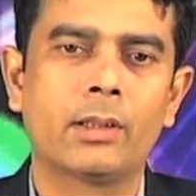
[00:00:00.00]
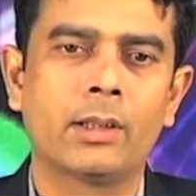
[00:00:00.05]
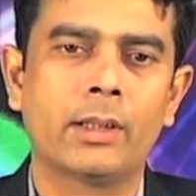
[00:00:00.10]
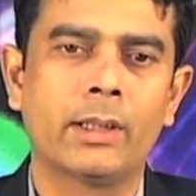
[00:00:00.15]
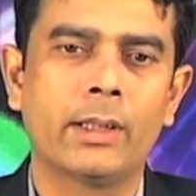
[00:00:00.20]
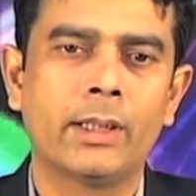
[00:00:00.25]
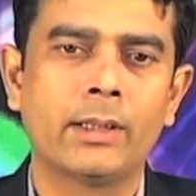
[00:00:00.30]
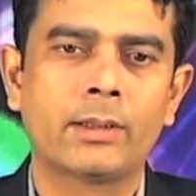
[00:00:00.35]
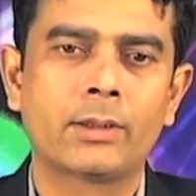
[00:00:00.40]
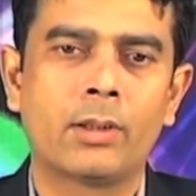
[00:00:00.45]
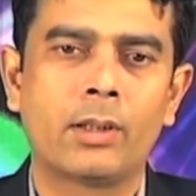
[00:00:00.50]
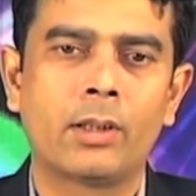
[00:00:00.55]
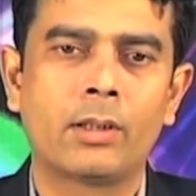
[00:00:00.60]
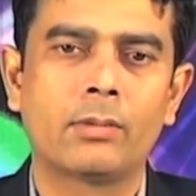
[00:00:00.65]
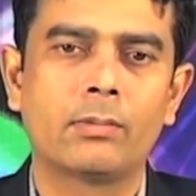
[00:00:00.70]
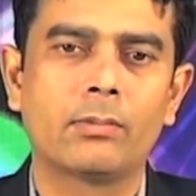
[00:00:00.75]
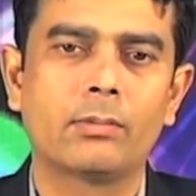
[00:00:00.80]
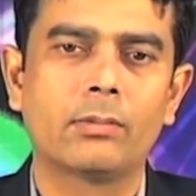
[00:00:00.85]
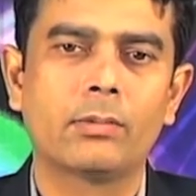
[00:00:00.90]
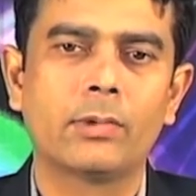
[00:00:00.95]
is
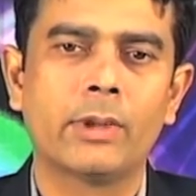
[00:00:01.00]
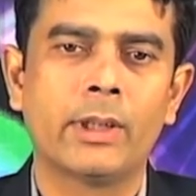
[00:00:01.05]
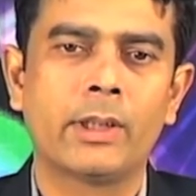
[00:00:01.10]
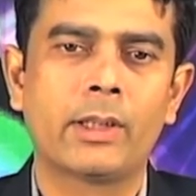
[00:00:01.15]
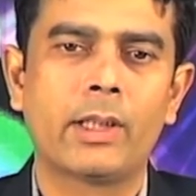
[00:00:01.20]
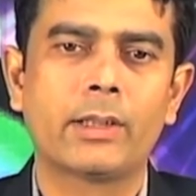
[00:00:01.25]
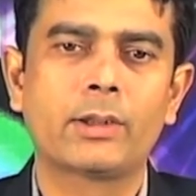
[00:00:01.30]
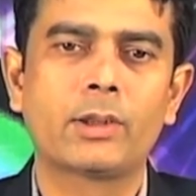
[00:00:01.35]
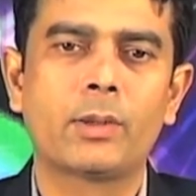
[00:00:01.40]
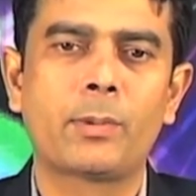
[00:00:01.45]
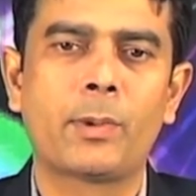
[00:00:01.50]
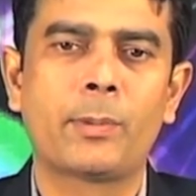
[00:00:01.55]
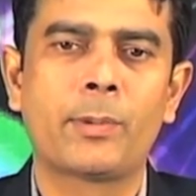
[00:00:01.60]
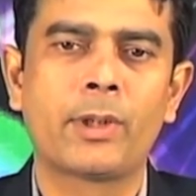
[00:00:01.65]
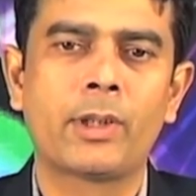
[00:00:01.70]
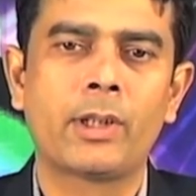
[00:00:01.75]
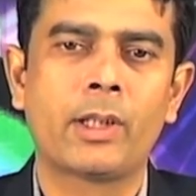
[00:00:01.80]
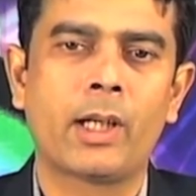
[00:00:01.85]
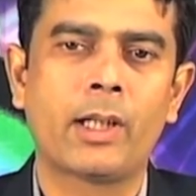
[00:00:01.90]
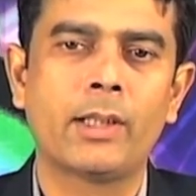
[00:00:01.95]
on intellectual
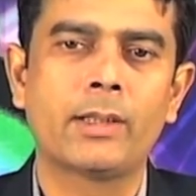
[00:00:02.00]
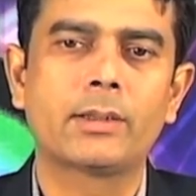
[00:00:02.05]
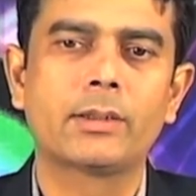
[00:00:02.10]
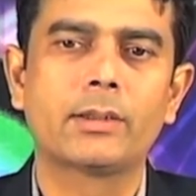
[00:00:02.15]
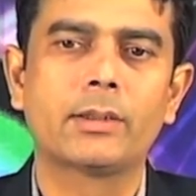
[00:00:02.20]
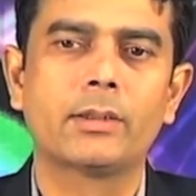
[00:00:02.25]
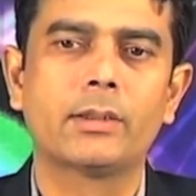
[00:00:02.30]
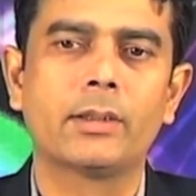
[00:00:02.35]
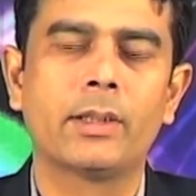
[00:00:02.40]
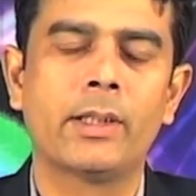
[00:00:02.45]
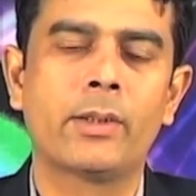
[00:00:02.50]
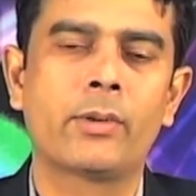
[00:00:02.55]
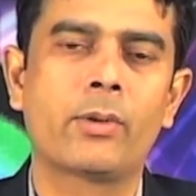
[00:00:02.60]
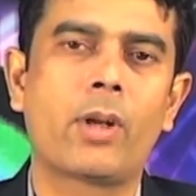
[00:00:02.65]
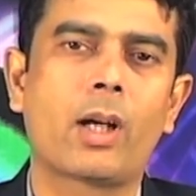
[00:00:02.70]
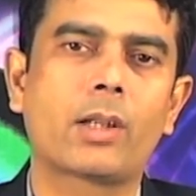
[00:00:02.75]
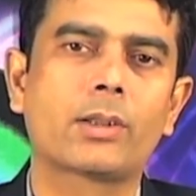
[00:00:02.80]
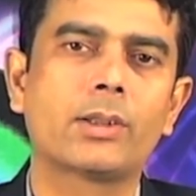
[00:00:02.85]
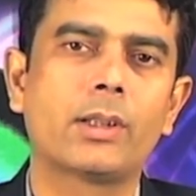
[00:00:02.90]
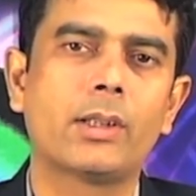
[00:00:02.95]
property rights,
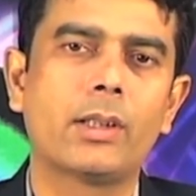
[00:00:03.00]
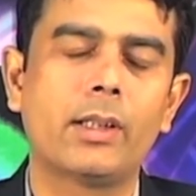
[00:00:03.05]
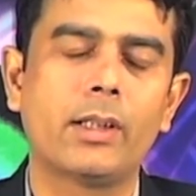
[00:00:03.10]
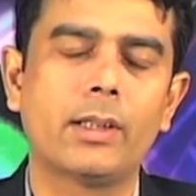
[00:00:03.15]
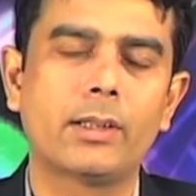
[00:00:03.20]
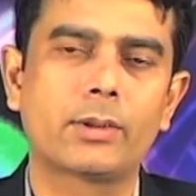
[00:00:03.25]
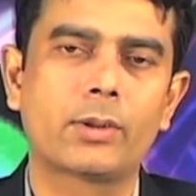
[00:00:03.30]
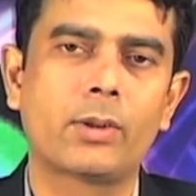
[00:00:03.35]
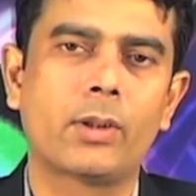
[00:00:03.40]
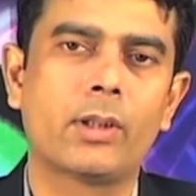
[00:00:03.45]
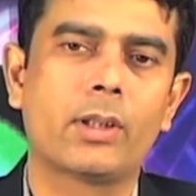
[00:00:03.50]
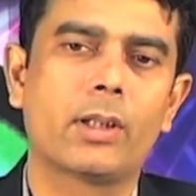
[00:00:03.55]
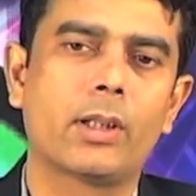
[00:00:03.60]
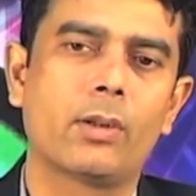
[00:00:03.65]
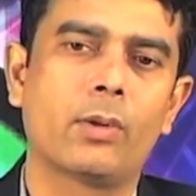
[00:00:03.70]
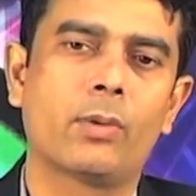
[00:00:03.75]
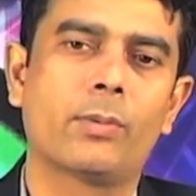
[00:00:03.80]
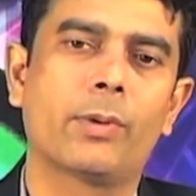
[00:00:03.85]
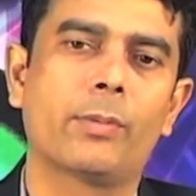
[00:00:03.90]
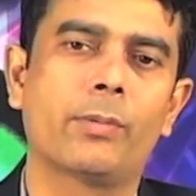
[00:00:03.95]
introduction and
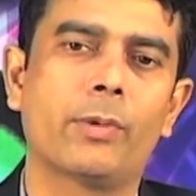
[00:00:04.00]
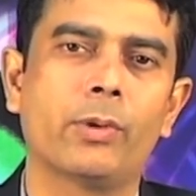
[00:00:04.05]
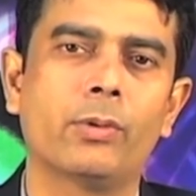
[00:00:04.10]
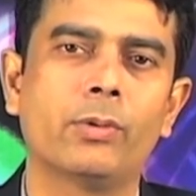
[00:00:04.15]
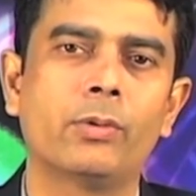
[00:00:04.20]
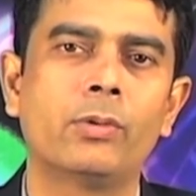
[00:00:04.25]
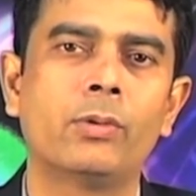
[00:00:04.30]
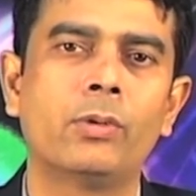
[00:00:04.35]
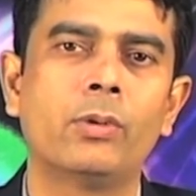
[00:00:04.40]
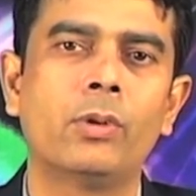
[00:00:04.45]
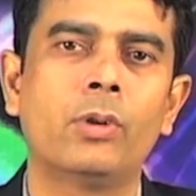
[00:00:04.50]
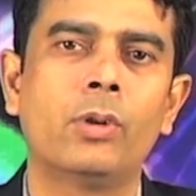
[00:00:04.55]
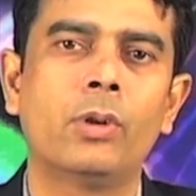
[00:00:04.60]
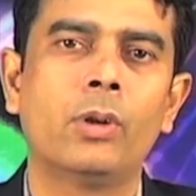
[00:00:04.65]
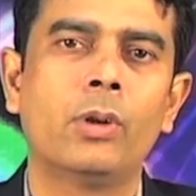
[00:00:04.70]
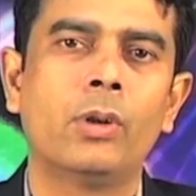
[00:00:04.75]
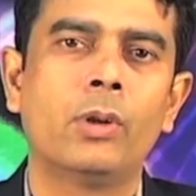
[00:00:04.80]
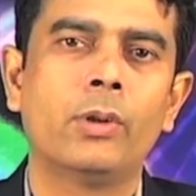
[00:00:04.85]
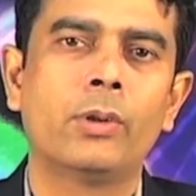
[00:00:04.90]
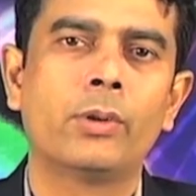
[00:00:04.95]
historical overview.
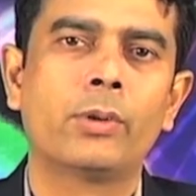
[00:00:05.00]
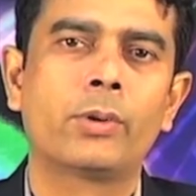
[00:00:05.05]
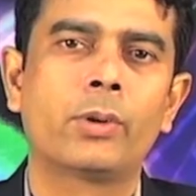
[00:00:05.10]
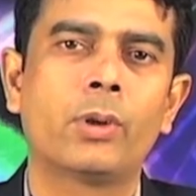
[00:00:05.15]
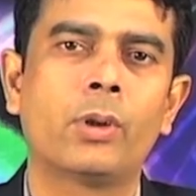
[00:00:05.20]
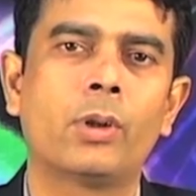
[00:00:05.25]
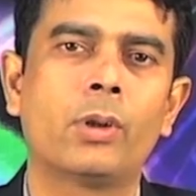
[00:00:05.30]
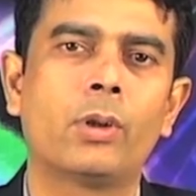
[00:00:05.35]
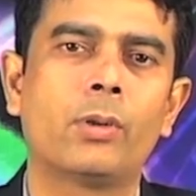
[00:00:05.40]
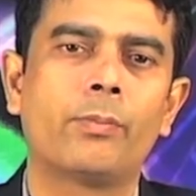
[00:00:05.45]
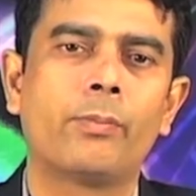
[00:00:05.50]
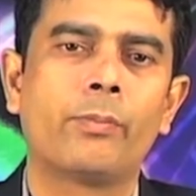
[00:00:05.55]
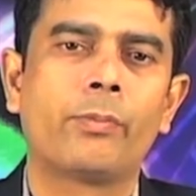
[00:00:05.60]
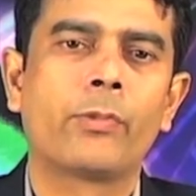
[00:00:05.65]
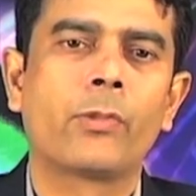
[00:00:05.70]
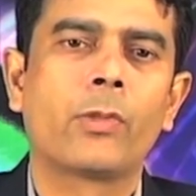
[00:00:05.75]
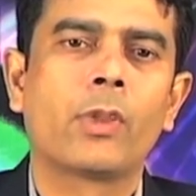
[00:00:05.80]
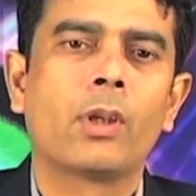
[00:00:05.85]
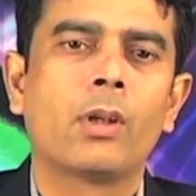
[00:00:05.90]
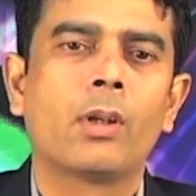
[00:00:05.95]
So,
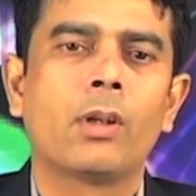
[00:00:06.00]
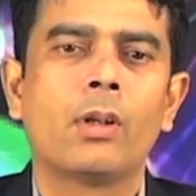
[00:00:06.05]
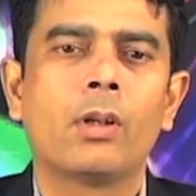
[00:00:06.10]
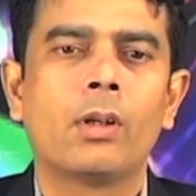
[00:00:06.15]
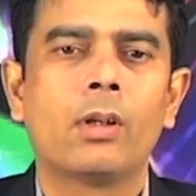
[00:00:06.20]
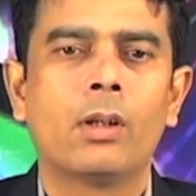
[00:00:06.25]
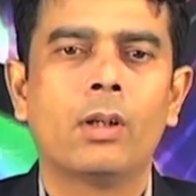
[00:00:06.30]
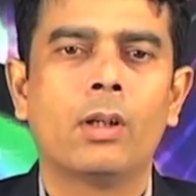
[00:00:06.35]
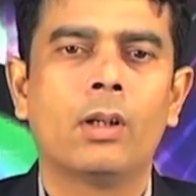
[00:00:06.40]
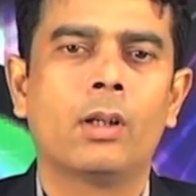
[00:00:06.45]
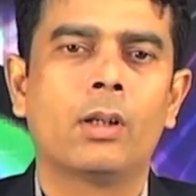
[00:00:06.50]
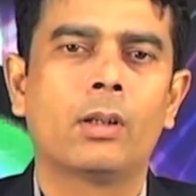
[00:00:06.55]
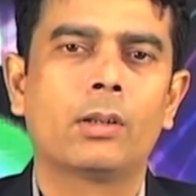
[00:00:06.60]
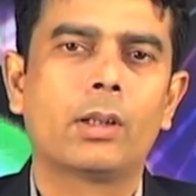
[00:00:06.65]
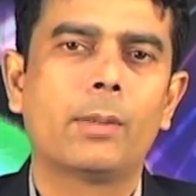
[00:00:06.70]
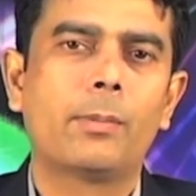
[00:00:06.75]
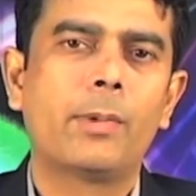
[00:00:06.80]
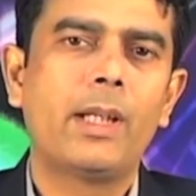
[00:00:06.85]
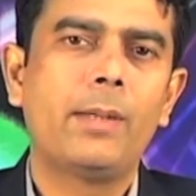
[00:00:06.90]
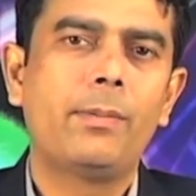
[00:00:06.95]

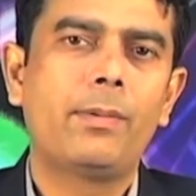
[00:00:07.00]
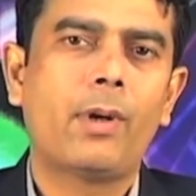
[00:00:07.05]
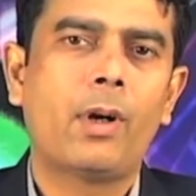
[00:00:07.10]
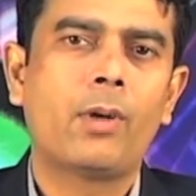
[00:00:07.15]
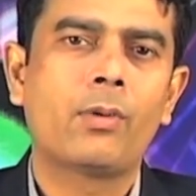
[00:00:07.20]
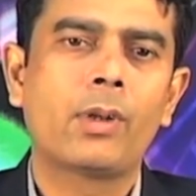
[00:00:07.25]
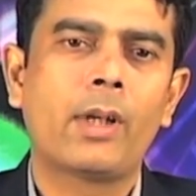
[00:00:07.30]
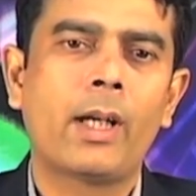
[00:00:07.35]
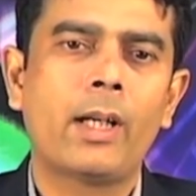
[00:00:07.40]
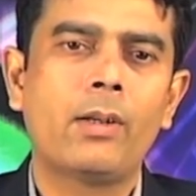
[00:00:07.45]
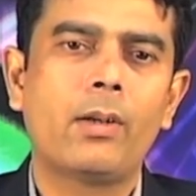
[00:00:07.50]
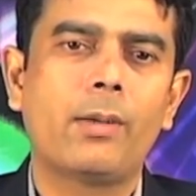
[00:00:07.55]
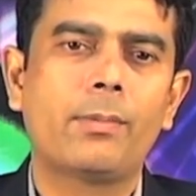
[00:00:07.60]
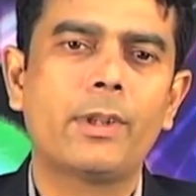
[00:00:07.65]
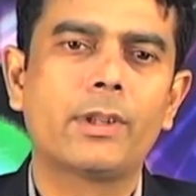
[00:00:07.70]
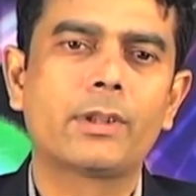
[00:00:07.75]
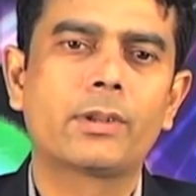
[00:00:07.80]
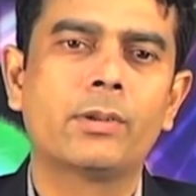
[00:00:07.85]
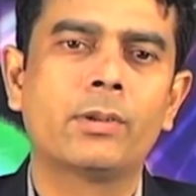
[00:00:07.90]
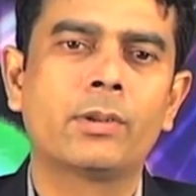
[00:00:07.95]
the brief outline of
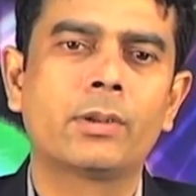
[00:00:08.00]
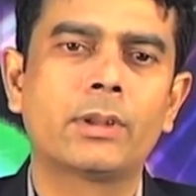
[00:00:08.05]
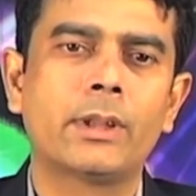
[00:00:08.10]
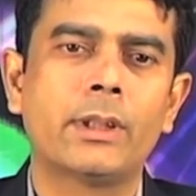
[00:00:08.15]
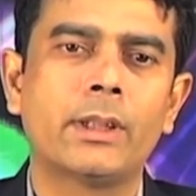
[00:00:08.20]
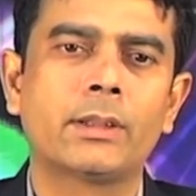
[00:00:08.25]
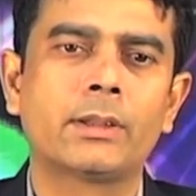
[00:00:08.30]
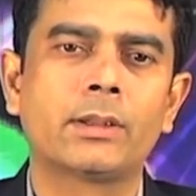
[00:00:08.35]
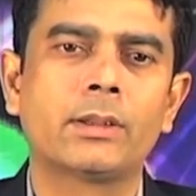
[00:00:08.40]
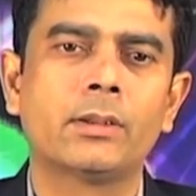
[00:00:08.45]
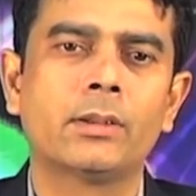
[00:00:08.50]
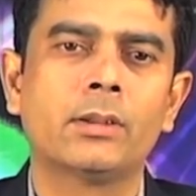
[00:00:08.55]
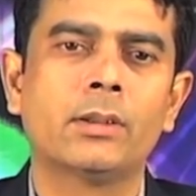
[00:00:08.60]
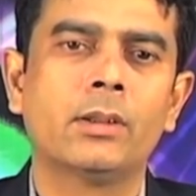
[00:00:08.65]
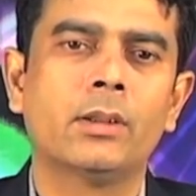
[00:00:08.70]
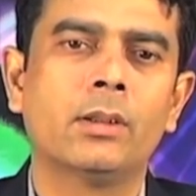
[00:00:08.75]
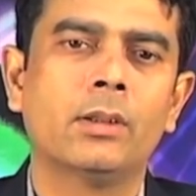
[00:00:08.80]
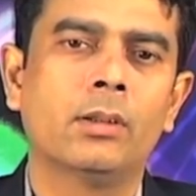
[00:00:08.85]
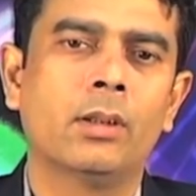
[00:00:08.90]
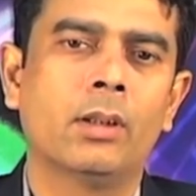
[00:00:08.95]
this course is
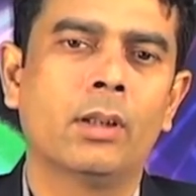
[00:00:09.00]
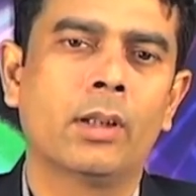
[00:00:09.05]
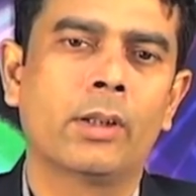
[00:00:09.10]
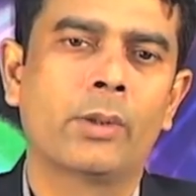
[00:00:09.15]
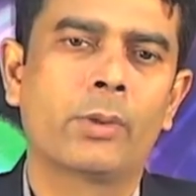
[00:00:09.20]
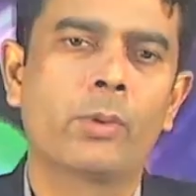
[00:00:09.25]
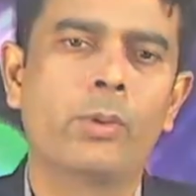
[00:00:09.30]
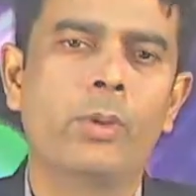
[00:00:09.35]
to